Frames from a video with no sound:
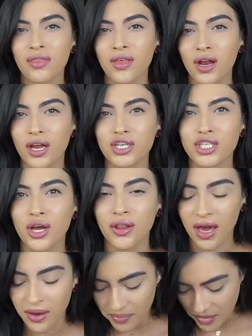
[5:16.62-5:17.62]
thought I'd share
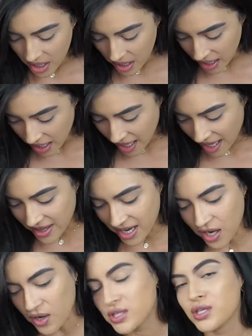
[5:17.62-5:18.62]
that. And then
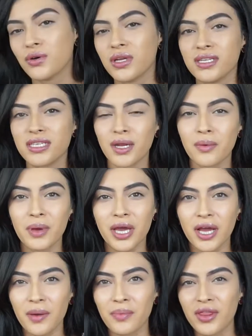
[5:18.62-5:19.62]
I also did
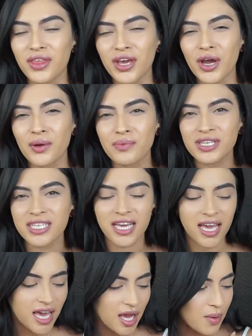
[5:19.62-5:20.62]
pick up the Urban
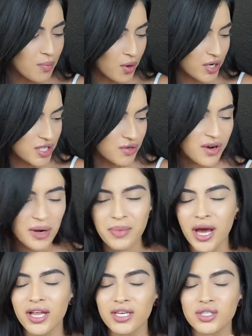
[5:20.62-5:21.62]
Decay Born to Run
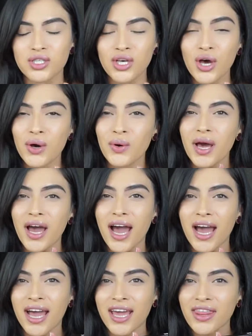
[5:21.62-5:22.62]
palette, so
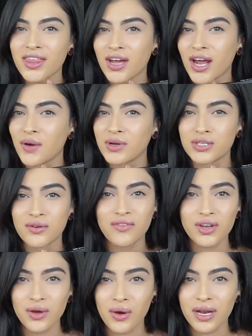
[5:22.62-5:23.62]
I thought I would do a
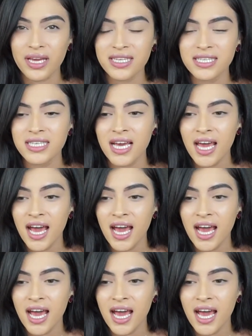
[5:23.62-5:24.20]
video on it.